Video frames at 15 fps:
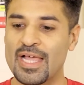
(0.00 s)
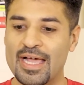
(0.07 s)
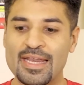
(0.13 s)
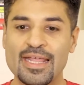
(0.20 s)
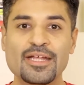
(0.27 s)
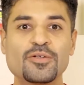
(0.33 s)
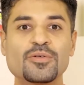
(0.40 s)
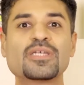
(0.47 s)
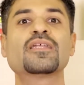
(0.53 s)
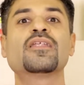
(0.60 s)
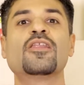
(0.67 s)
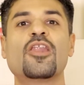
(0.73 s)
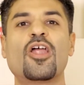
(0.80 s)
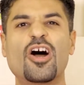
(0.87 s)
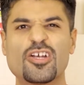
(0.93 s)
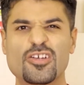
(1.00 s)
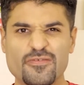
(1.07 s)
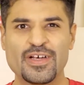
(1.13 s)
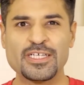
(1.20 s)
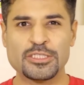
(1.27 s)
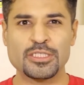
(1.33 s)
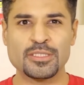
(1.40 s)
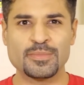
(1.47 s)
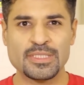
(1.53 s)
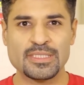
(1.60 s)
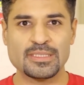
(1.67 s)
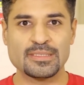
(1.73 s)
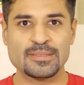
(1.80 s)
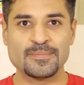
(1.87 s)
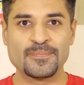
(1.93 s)
I like to eat a lot of
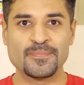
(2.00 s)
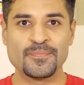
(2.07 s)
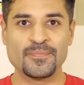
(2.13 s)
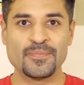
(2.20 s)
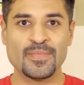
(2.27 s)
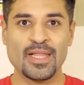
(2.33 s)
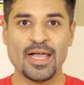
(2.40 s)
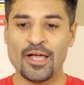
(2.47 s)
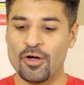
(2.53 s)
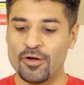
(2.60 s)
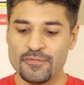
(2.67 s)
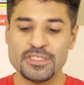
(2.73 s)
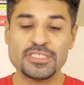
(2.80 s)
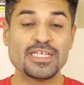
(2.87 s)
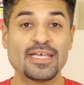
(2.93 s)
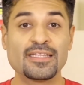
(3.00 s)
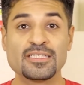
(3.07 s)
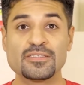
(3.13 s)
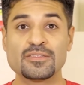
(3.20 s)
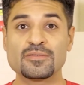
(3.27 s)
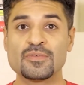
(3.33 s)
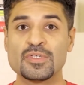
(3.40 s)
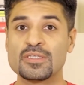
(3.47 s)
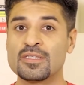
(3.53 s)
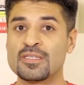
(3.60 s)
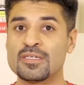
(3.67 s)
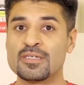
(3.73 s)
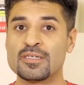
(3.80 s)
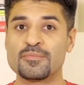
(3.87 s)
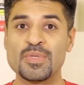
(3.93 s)
vegetables. I often share this with
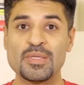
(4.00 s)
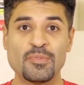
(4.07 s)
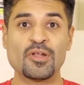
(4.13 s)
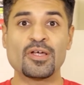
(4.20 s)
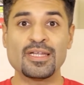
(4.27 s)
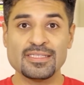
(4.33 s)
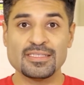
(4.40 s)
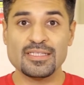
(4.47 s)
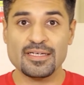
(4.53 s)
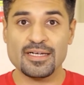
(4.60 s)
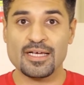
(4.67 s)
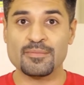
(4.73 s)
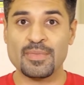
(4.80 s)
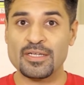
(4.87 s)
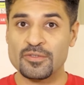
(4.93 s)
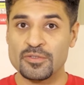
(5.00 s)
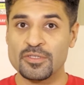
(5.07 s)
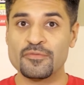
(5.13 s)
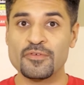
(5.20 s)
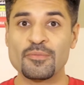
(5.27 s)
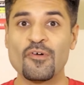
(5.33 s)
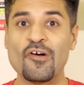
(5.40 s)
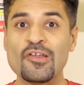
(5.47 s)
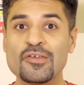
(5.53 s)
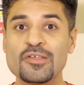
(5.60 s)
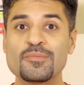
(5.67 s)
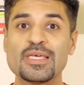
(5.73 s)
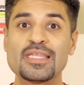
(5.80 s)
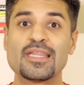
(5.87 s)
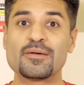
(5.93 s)
people on Instagram. I don't know if you're
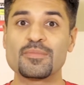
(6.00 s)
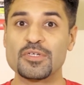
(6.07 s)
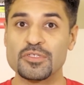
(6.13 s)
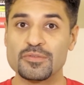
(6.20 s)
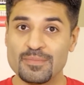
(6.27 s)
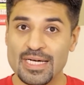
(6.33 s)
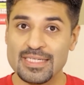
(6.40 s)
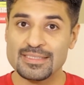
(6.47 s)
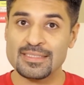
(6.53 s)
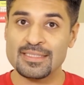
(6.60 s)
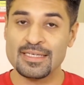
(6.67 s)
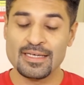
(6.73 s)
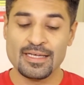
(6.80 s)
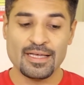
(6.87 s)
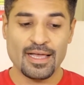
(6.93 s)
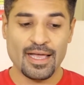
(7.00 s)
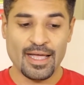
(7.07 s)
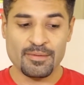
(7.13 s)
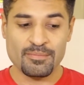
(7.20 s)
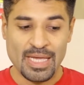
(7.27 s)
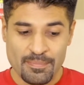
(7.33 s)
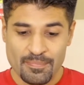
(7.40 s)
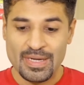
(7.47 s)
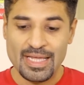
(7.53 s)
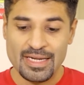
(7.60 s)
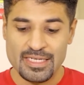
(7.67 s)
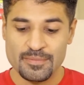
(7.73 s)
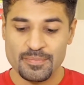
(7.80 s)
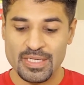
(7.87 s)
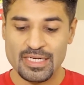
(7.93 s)
following me there, but you must. And my
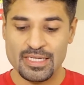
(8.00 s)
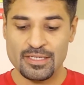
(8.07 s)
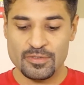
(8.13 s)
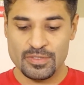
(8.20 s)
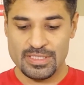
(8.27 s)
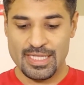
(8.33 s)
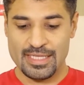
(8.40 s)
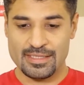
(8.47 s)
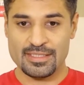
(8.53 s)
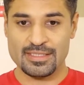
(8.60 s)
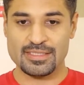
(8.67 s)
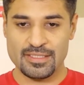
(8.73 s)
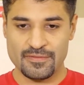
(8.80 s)
plate typically looks like this.